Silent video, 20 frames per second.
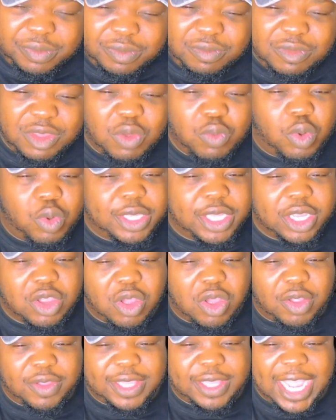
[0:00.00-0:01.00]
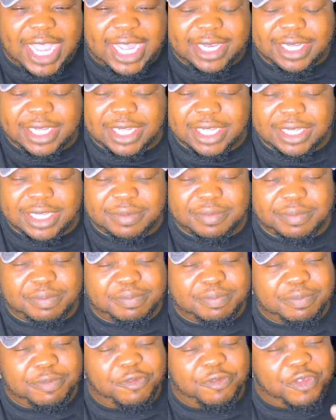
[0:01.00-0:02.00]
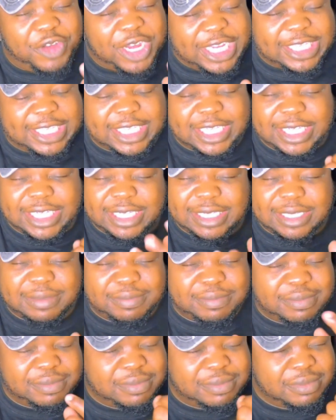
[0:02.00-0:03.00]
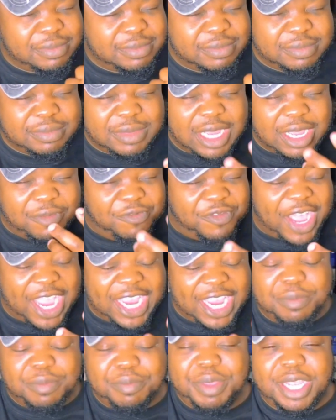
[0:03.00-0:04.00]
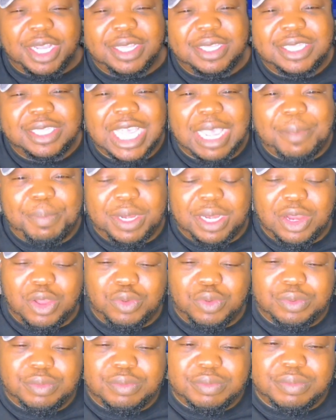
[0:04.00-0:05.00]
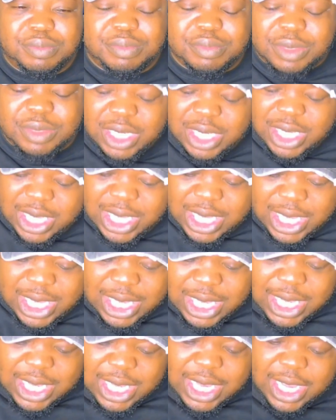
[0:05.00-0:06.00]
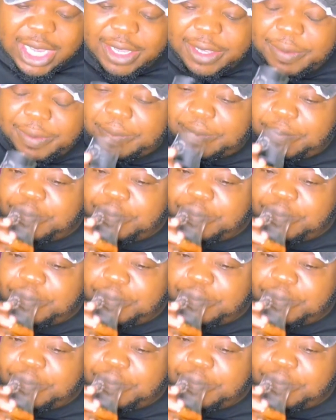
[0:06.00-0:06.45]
what they call that, Flintstone, a vitamin type of note. um